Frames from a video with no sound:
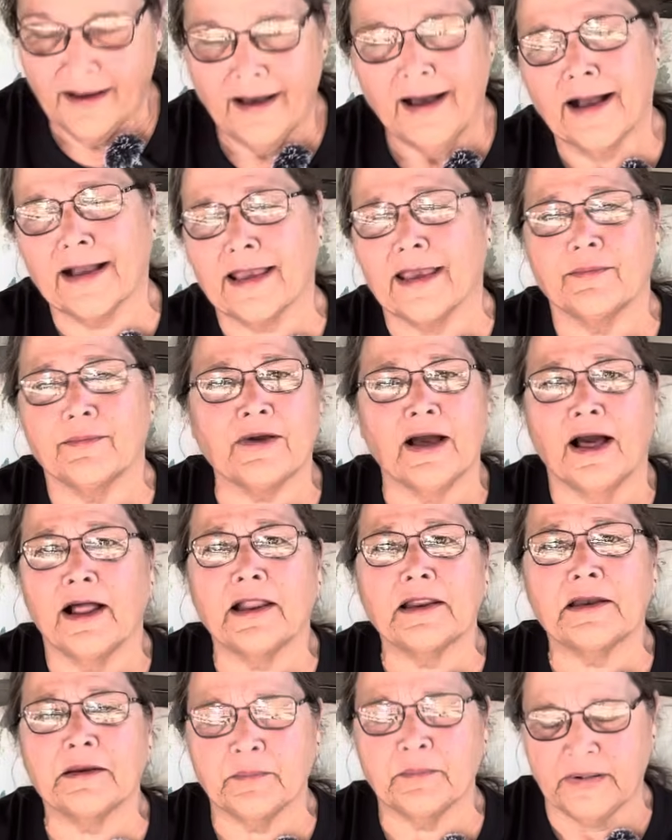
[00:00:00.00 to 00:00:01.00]
I keep
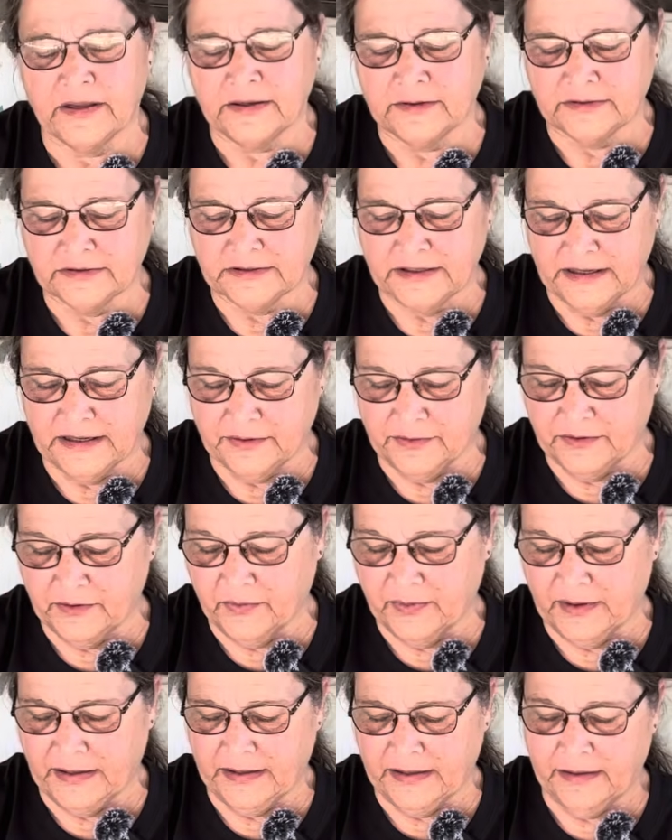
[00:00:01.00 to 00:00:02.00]
calling them pickles, I don't know
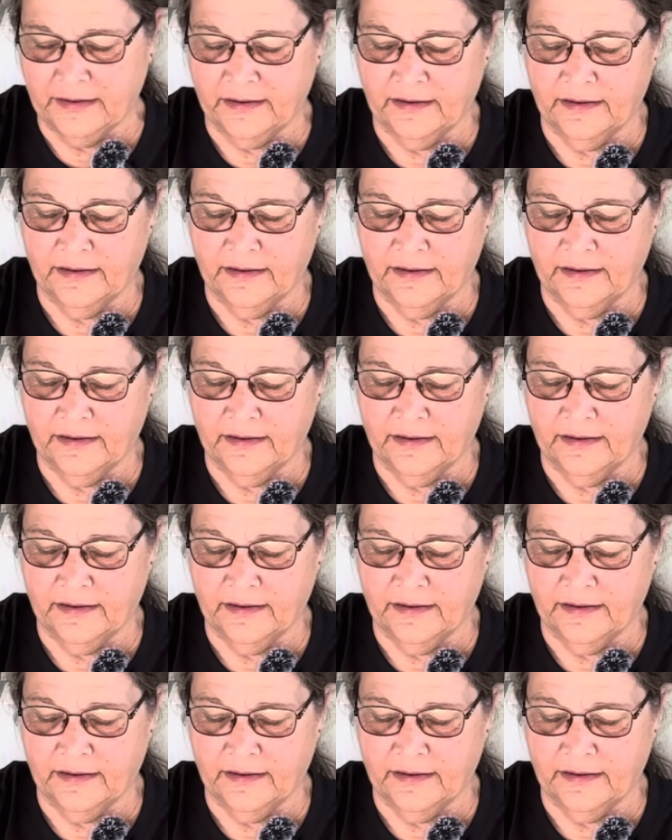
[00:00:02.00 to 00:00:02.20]
why.